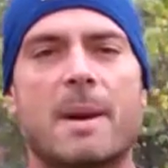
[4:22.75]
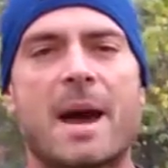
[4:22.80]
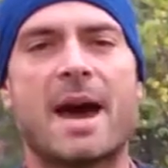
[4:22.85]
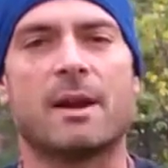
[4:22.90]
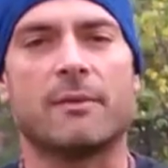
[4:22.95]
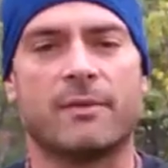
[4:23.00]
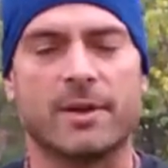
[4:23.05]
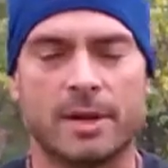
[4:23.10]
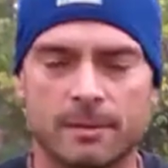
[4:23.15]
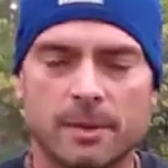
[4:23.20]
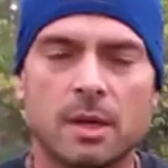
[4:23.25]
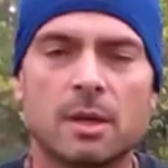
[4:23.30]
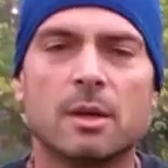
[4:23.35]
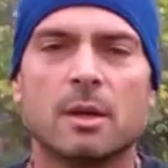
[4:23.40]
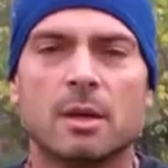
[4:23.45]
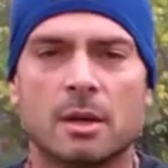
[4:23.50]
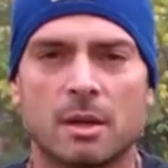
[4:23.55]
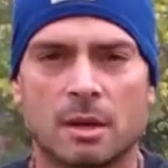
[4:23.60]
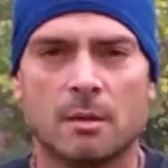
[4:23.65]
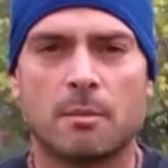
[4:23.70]
out of it,
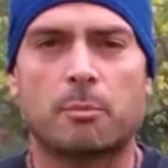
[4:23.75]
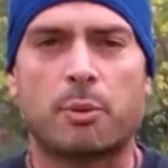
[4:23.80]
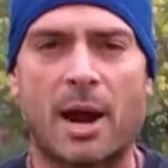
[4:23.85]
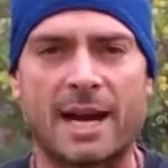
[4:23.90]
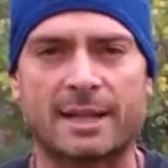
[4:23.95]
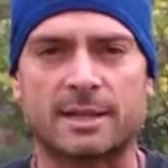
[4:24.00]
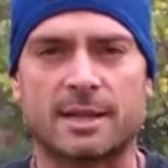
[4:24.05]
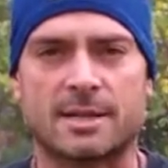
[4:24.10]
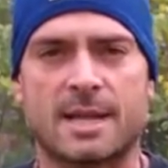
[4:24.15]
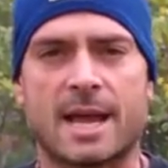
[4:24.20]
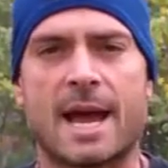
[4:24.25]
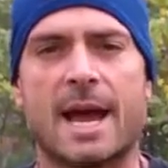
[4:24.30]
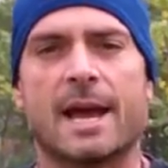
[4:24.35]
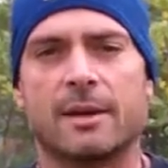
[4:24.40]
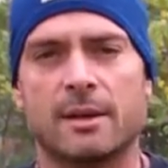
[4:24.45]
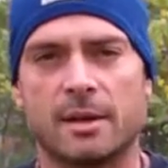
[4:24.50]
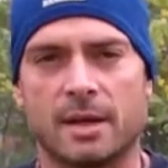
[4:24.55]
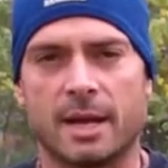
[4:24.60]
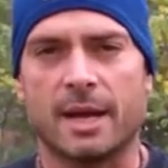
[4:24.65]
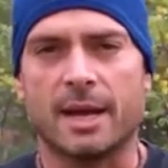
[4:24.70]
practice that,
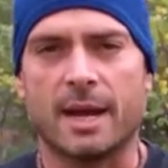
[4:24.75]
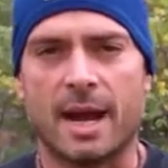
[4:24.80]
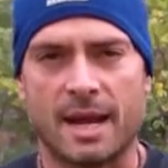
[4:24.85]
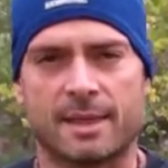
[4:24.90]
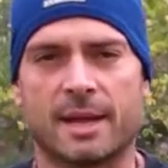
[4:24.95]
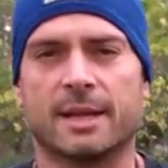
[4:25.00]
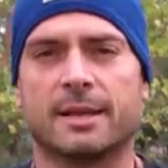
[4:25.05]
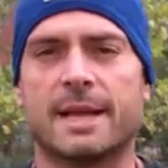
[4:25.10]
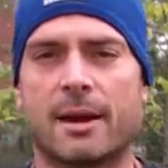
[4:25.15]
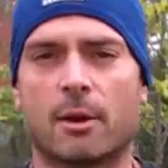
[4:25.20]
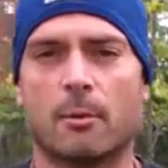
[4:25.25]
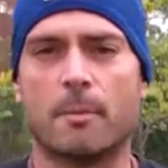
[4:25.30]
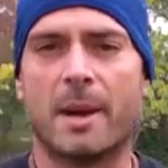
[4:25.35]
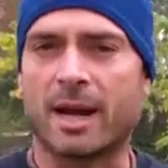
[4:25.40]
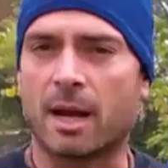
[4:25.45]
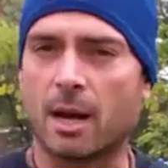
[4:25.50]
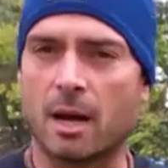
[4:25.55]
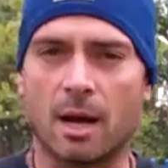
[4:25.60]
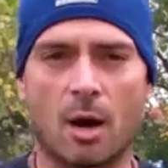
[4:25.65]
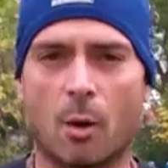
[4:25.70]
and I think that'll
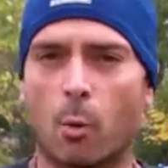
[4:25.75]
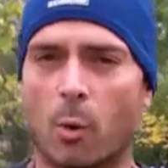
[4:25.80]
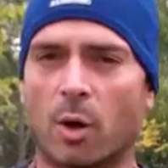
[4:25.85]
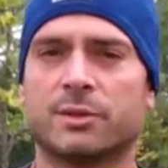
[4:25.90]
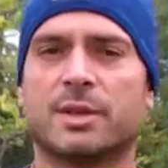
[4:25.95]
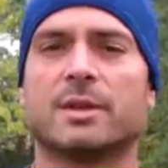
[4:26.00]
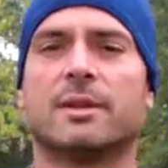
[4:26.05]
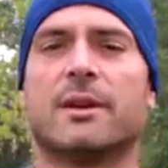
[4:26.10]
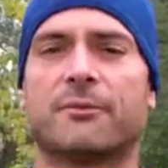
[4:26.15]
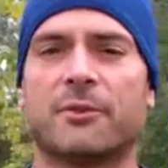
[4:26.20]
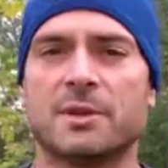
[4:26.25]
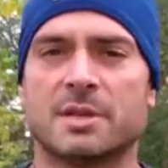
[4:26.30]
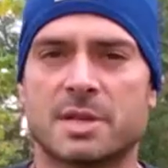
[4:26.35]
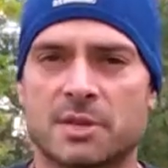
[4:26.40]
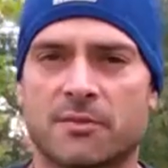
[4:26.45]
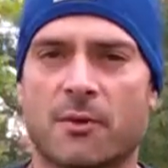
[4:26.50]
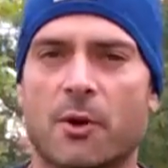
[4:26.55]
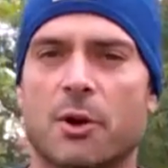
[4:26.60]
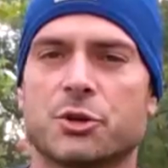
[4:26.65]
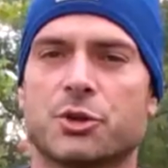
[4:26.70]
make a world of difference as
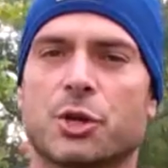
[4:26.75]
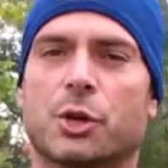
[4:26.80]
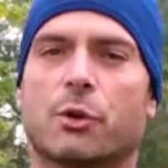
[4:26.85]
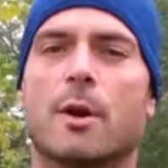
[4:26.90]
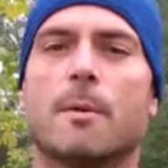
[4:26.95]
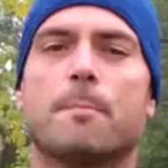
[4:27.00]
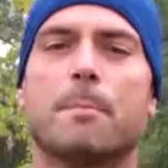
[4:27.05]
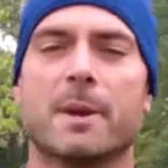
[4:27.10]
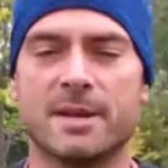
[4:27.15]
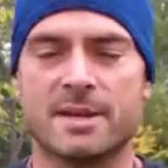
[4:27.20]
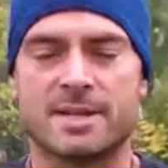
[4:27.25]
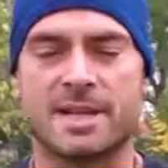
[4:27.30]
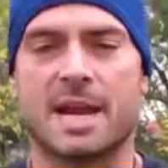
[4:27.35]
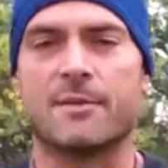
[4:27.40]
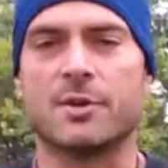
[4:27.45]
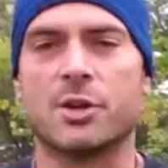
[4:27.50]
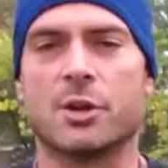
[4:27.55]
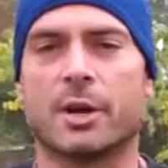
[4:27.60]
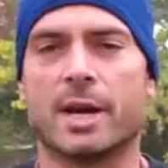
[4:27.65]
far as your grip and saving your